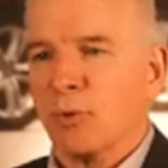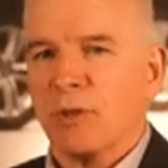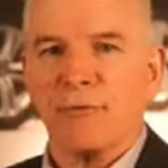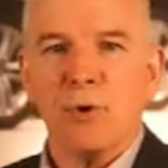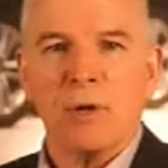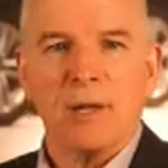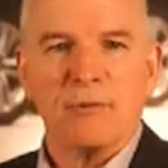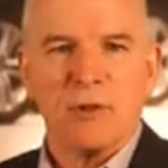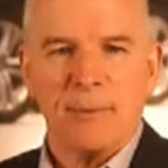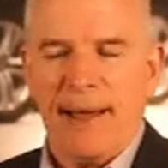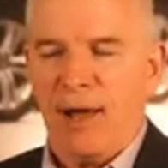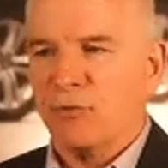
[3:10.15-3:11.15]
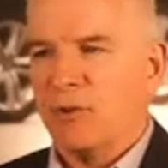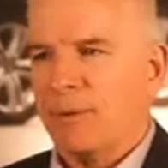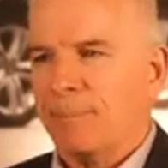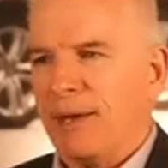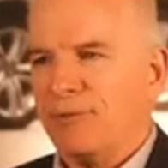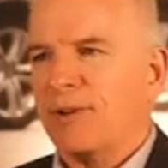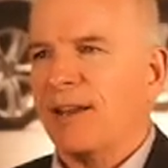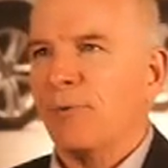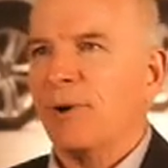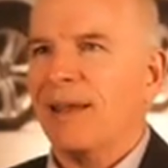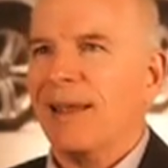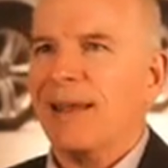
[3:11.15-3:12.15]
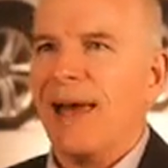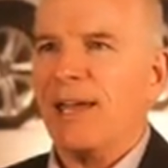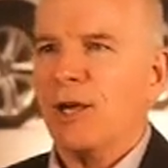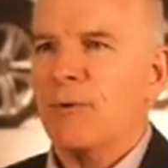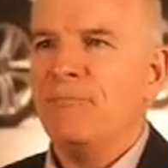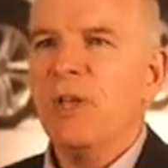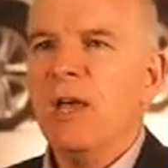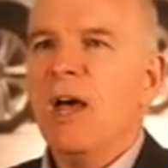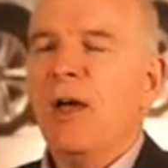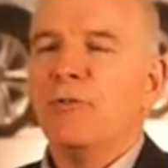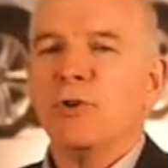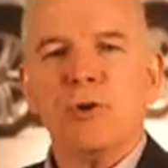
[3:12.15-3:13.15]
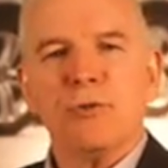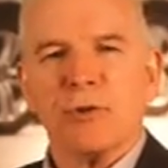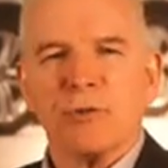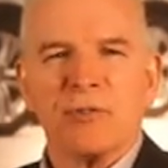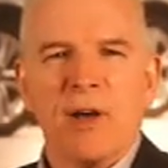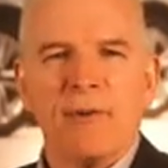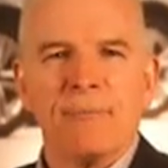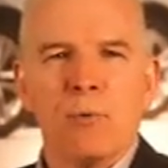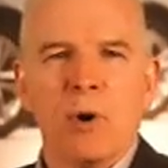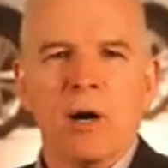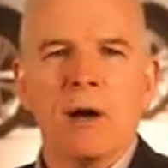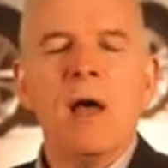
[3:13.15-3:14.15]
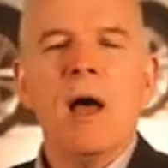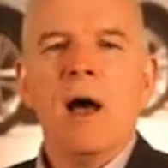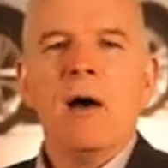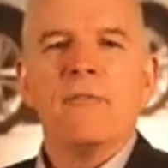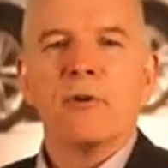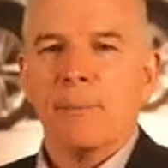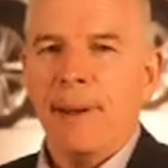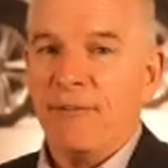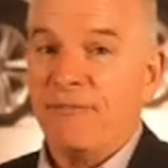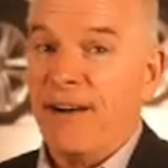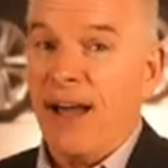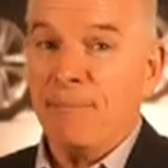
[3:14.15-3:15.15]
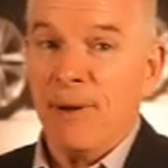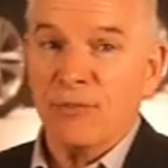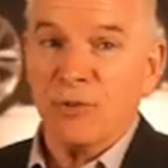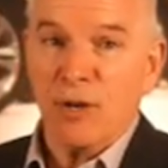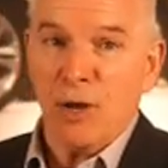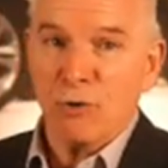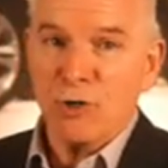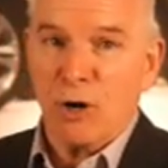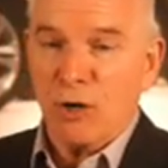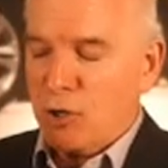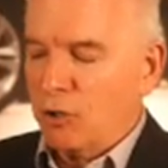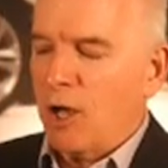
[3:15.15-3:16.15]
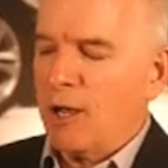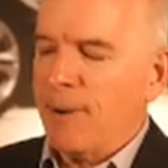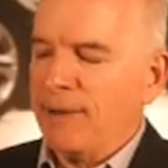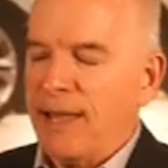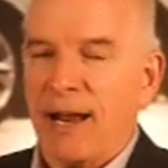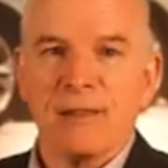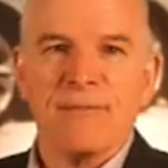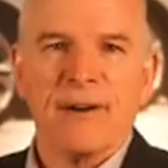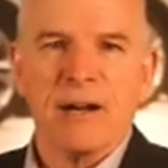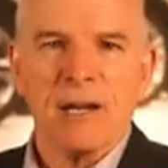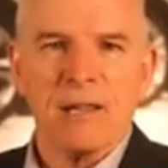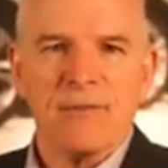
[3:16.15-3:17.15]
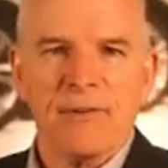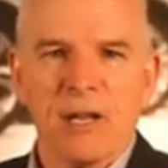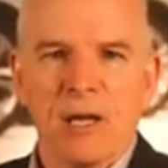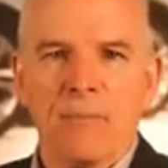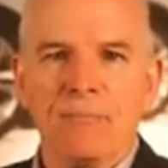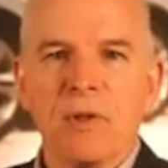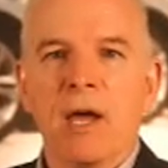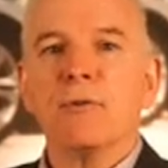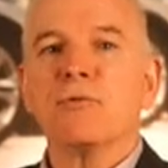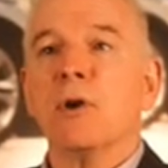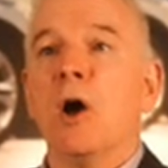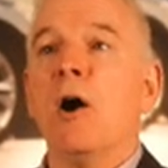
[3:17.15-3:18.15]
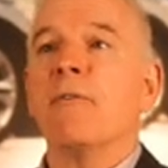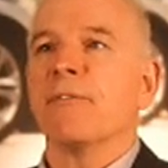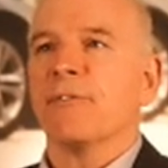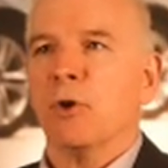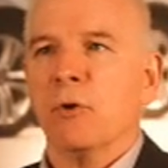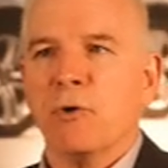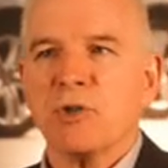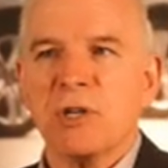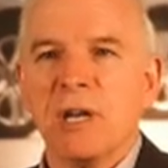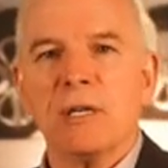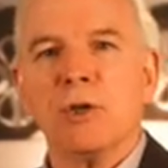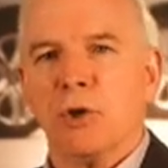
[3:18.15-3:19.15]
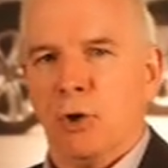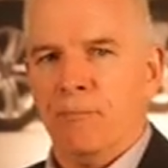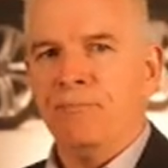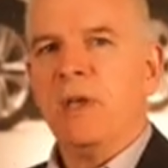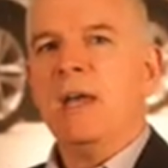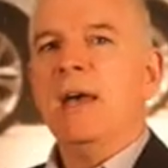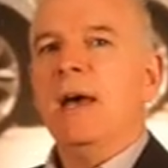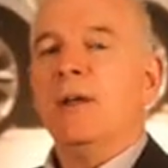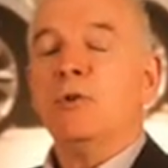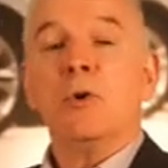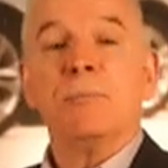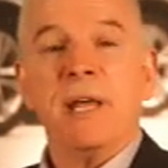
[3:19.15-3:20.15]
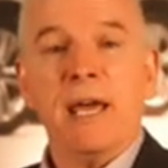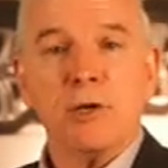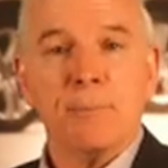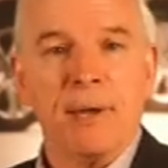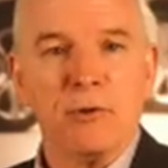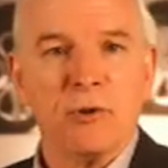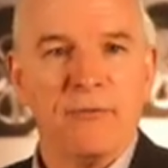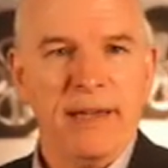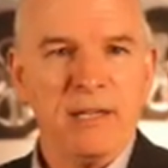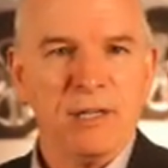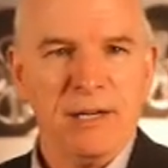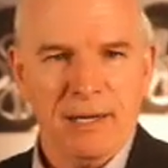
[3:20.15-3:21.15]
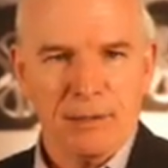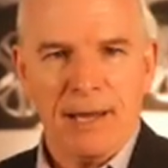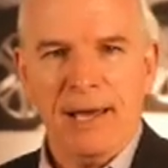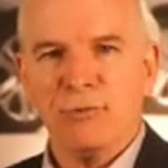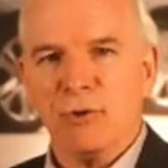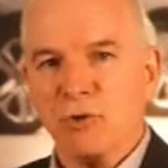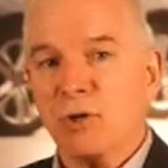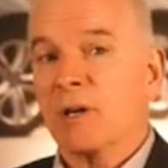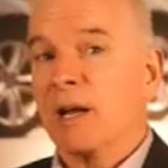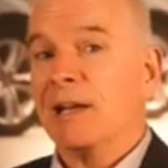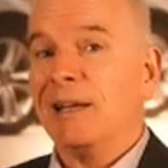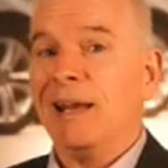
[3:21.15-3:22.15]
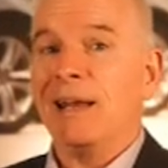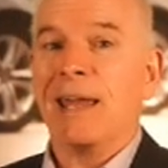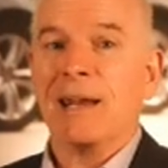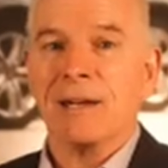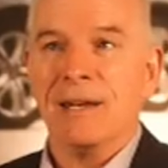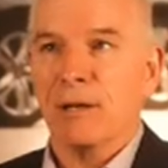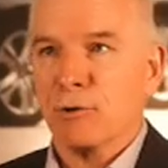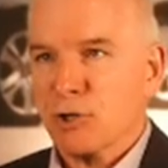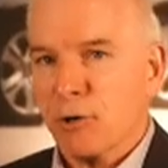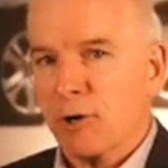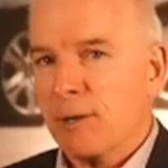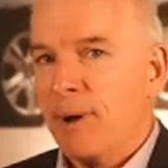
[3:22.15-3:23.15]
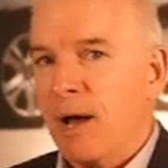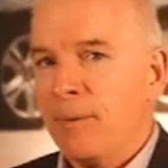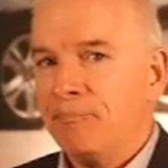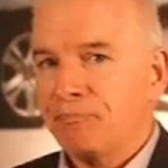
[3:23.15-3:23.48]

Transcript: a few clicks of the mouse, and basically will allow you to use this software for about 5 months at no charge. I'll talk about that at the very end of the video. Here's an overview of what you need to do to obtain your Pennsylvania dealer license. You're going to need to get a Dealer Surety Bond,